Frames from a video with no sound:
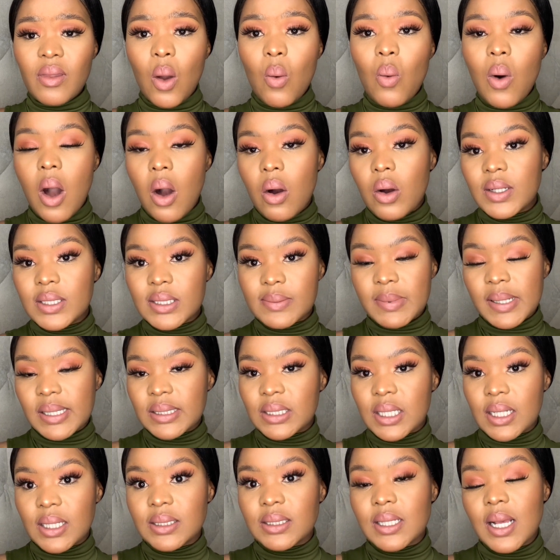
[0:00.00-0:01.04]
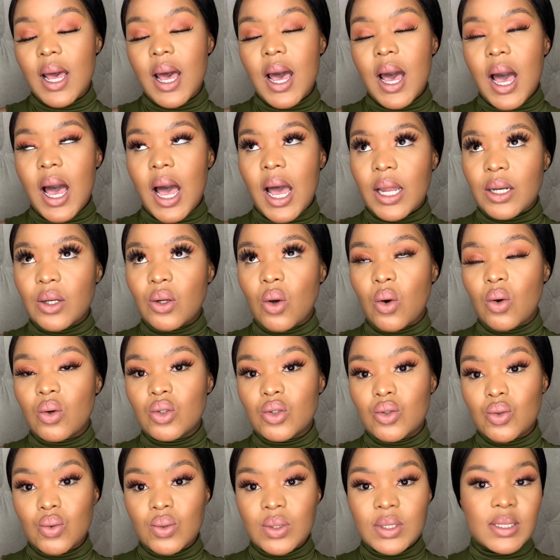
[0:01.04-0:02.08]
Wow Cosmetics, I'd go
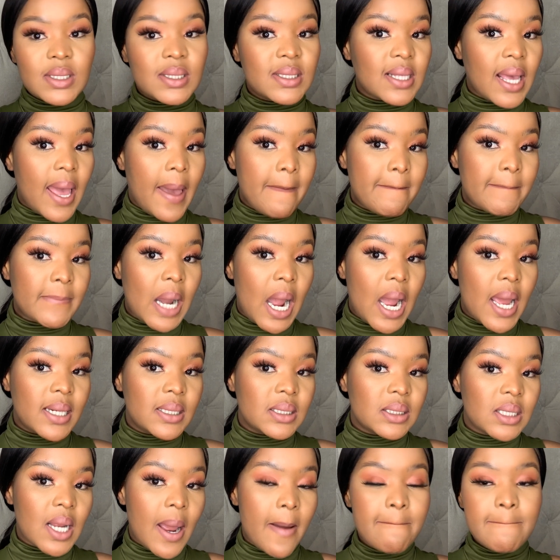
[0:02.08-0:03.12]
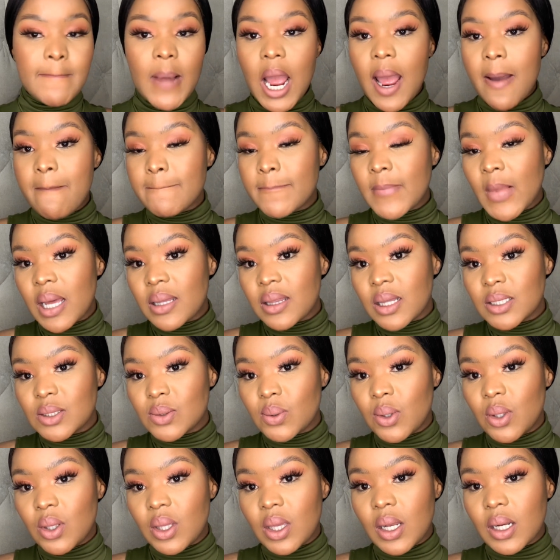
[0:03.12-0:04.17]
to Discam, and that's
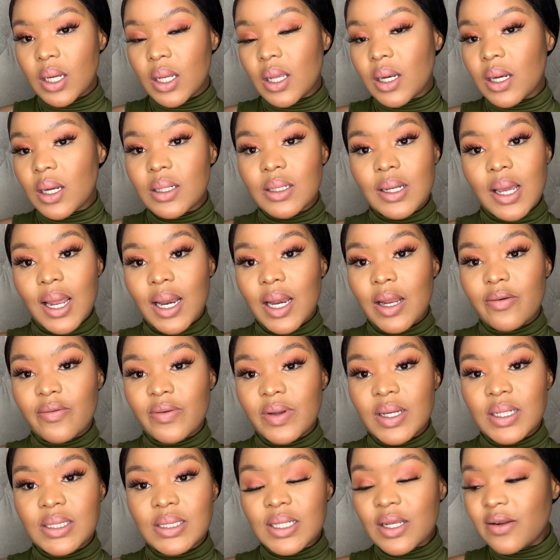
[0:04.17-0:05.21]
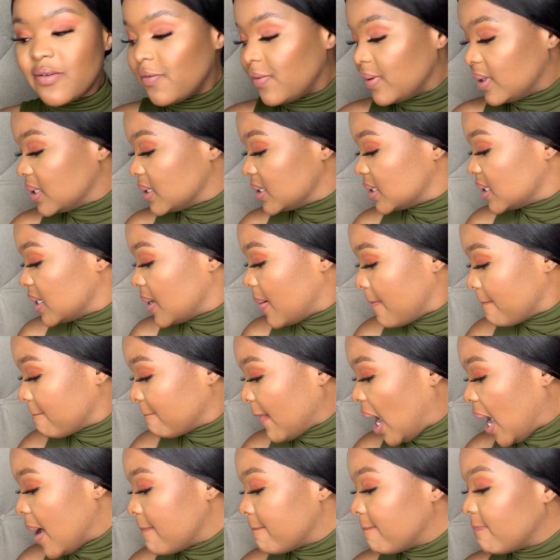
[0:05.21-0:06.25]
where you can get it. I love it. It feels
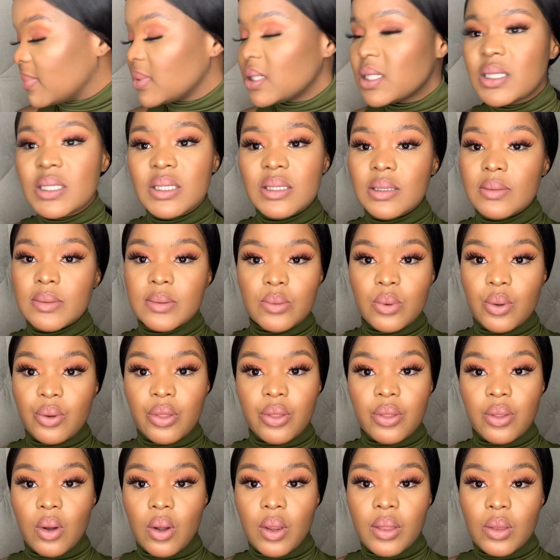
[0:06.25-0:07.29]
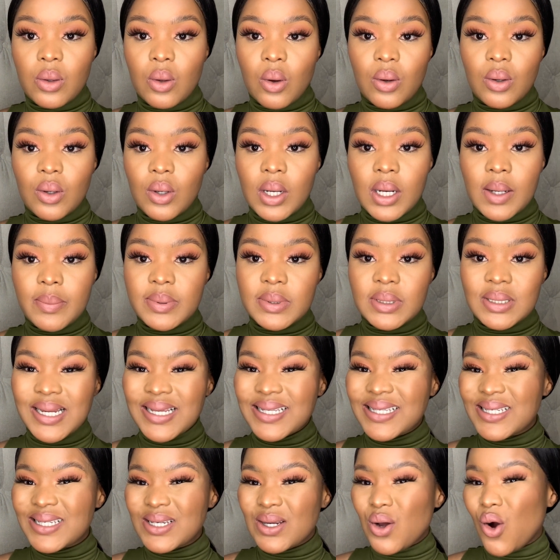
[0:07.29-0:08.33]
just smooth on your lips.
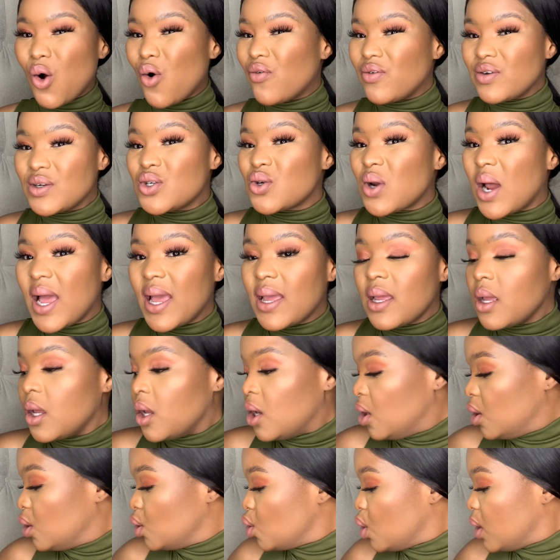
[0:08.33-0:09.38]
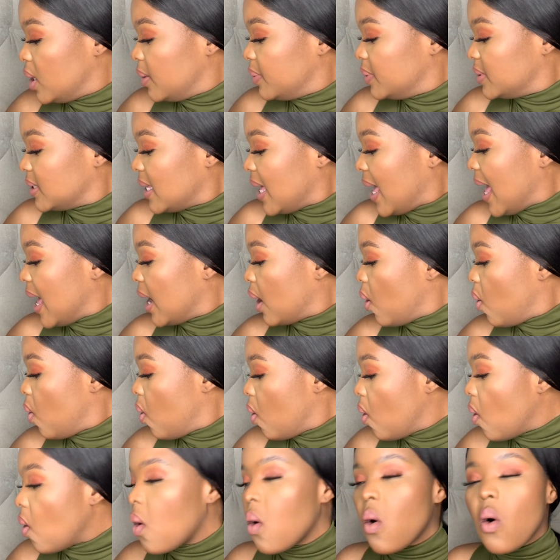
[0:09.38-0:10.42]
Doesn't over dry your lips at
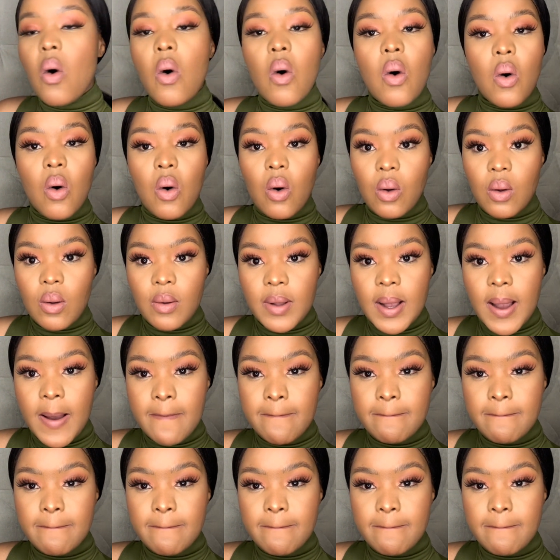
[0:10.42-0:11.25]
all.